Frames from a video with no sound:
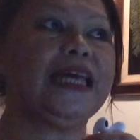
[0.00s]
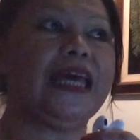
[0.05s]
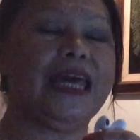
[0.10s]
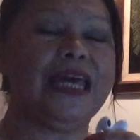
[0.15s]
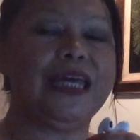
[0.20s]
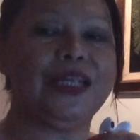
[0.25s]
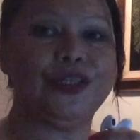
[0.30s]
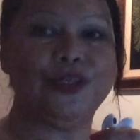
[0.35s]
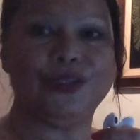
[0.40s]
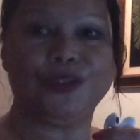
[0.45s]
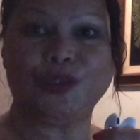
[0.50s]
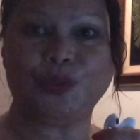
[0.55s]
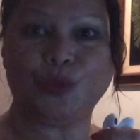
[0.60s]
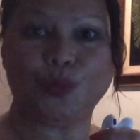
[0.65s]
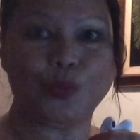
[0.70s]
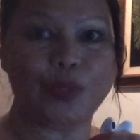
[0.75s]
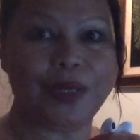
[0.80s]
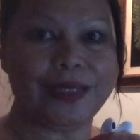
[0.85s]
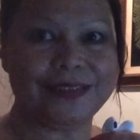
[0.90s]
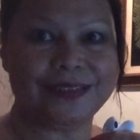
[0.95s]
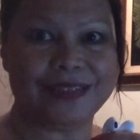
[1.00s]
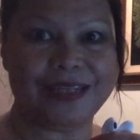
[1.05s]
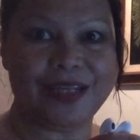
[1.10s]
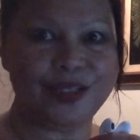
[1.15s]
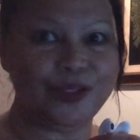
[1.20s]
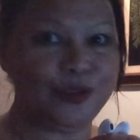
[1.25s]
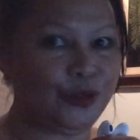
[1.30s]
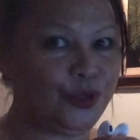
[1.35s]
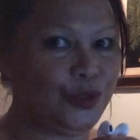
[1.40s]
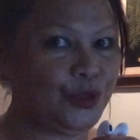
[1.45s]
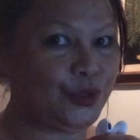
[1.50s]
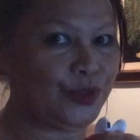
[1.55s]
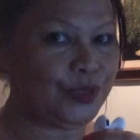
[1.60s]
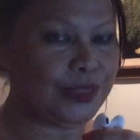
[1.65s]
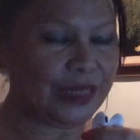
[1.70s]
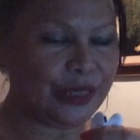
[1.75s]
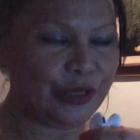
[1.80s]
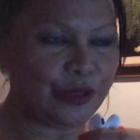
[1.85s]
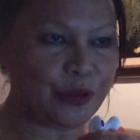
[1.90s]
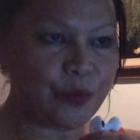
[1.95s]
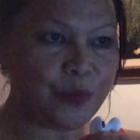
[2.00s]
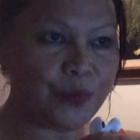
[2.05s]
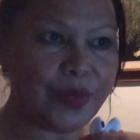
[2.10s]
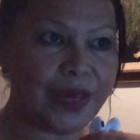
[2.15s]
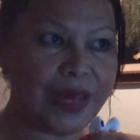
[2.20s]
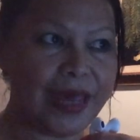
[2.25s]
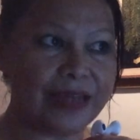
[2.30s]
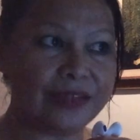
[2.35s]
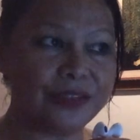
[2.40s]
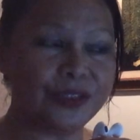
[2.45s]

and your sweater and your shoes and your bag.